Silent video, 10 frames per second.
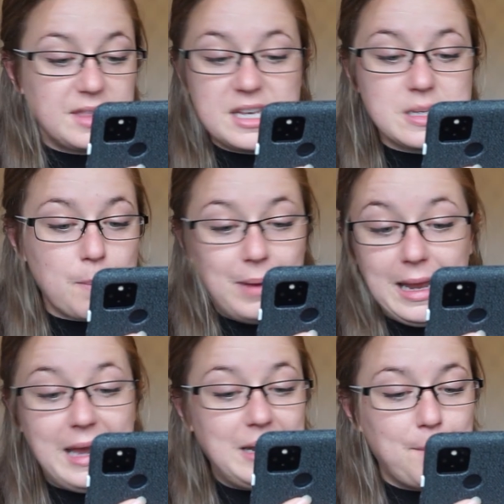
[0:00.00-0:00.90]
This
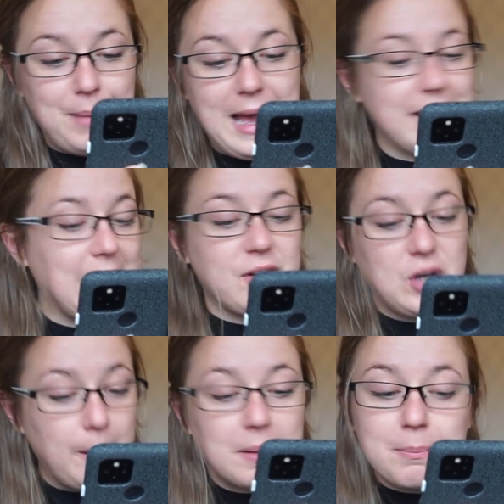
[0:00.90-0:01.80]
plain black had a
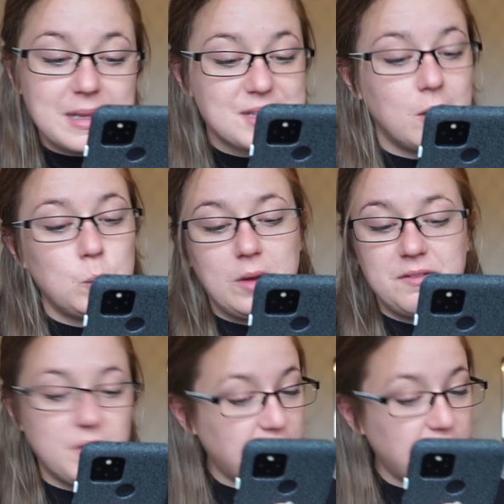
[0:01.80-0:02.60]
couple of bids on, went for